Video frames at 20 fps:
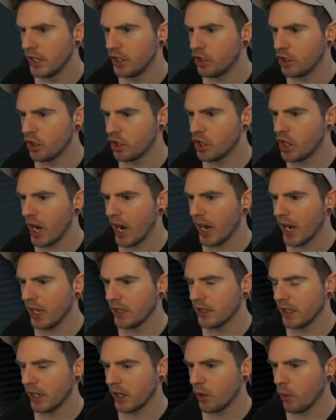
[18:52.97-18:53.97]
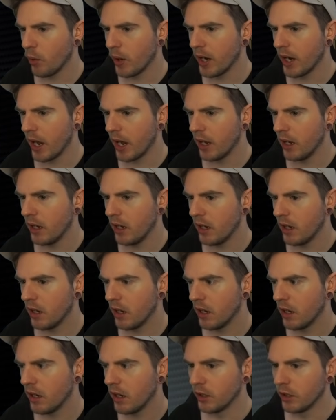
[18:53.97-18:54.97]
You should check hands like queen 8.
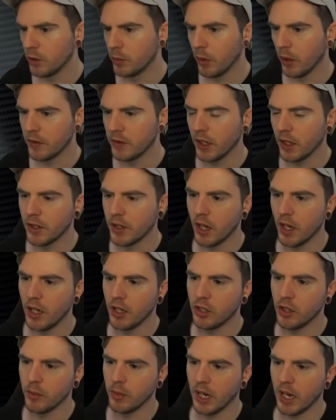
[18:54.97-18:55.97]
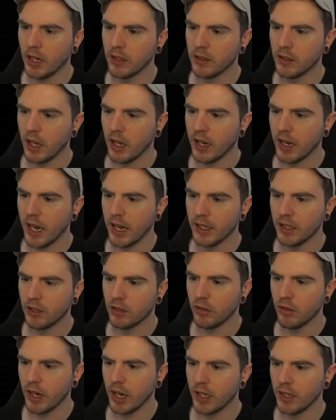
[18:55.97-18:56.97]
So his bluffs on turn should be hands like
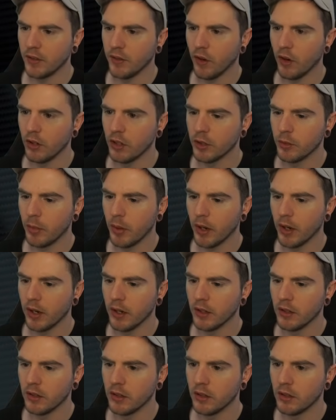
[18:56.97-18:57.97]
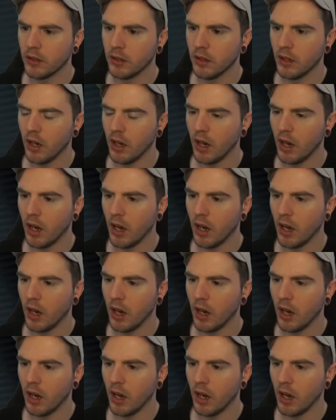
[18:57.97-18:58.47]
ace 3, ace 4 of spades.